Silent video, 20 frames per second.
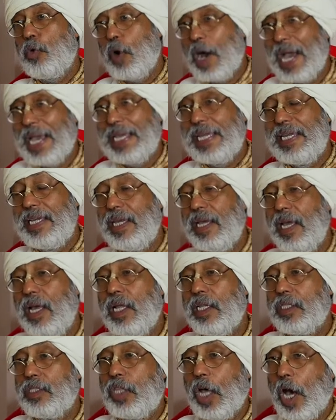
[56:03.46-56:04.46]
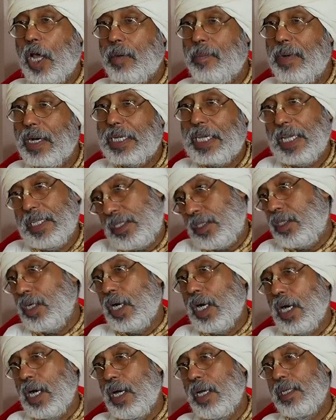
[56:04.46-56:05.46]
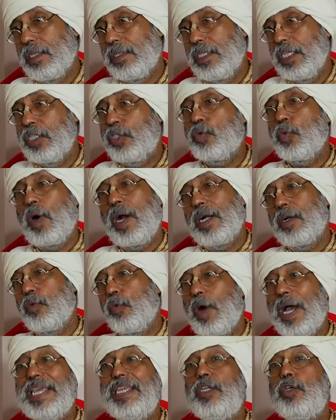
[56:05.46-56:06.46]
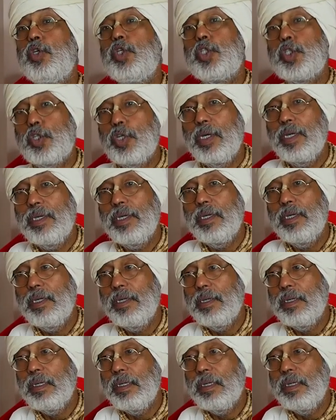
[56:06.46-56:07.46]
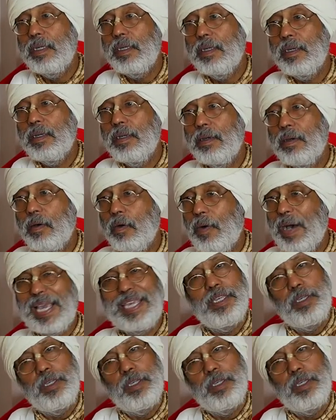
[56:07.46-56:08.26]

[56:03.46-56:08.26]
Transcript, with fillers: why Dharma Khetra, this word why used? Why